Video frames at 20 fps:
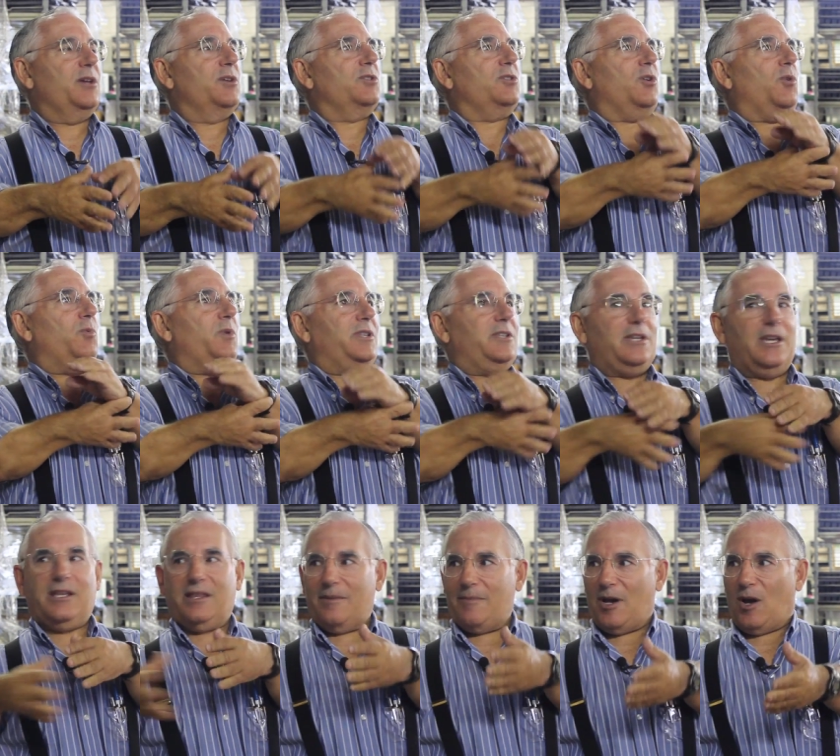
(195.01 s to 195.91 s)
So we
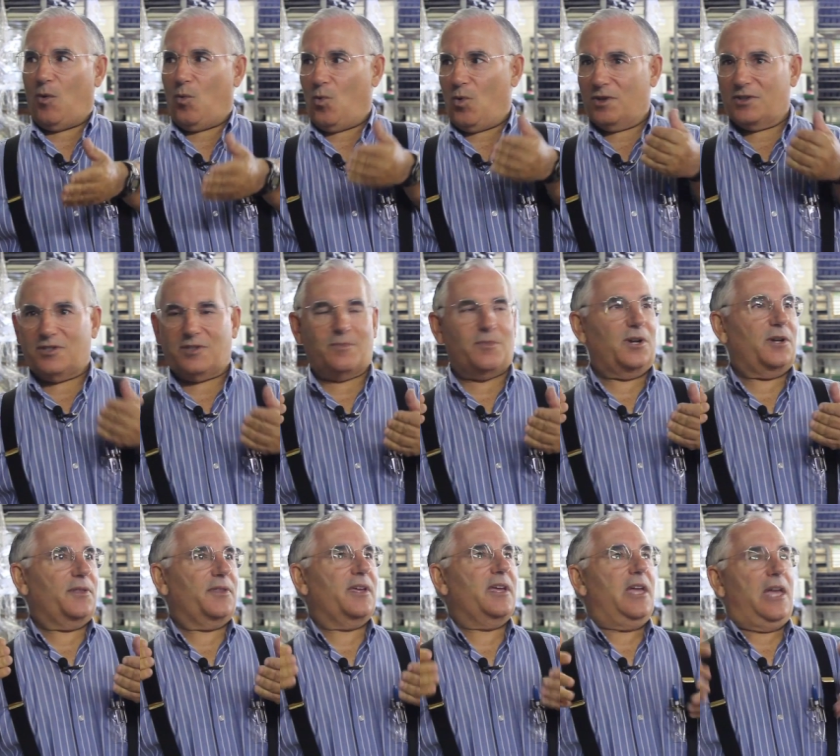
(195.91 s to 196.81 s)
take them out once a
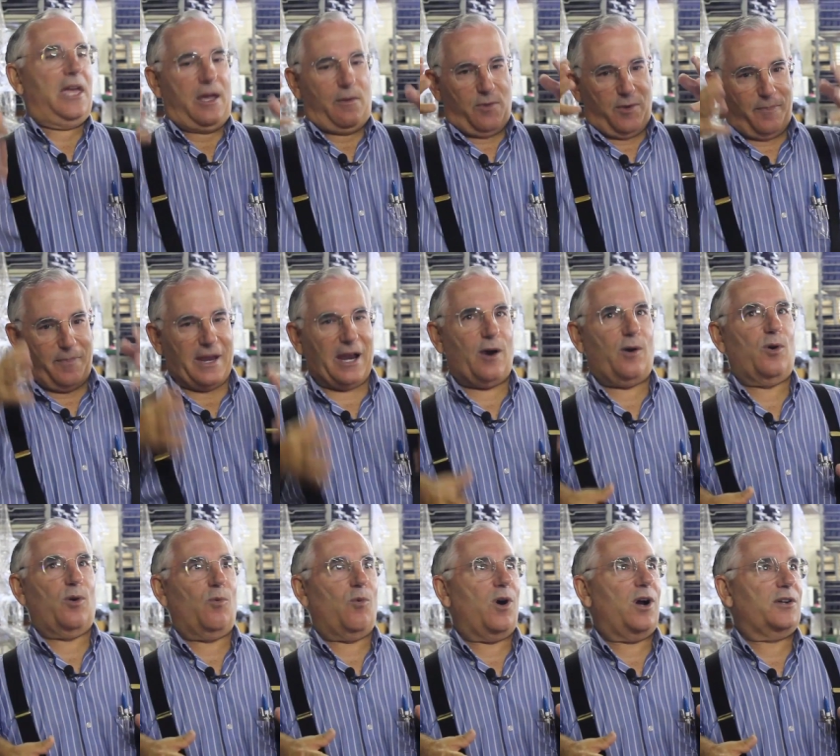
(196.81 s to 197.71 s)
month and we
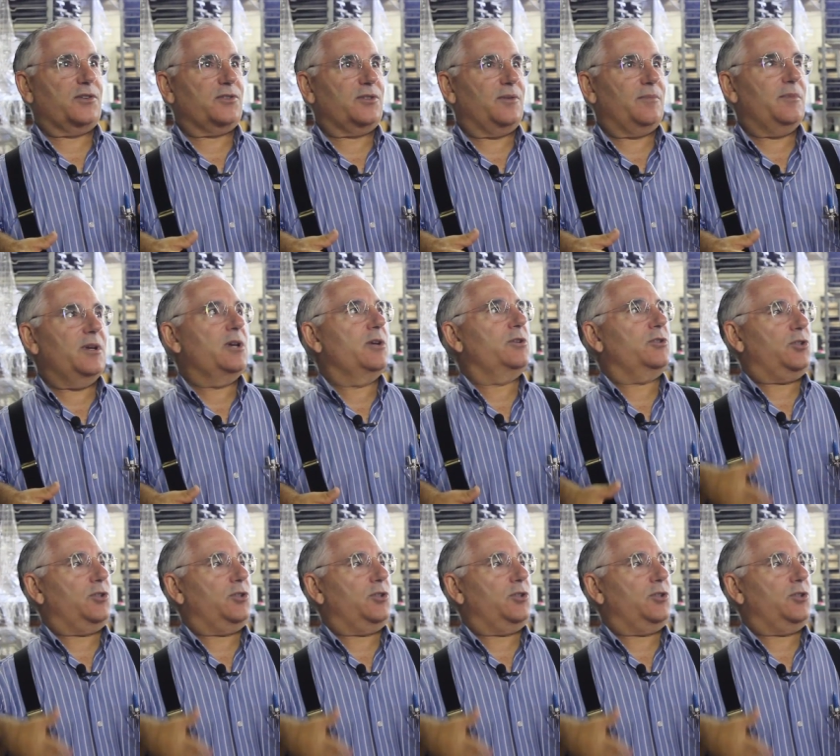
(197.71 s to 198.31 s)
power wash them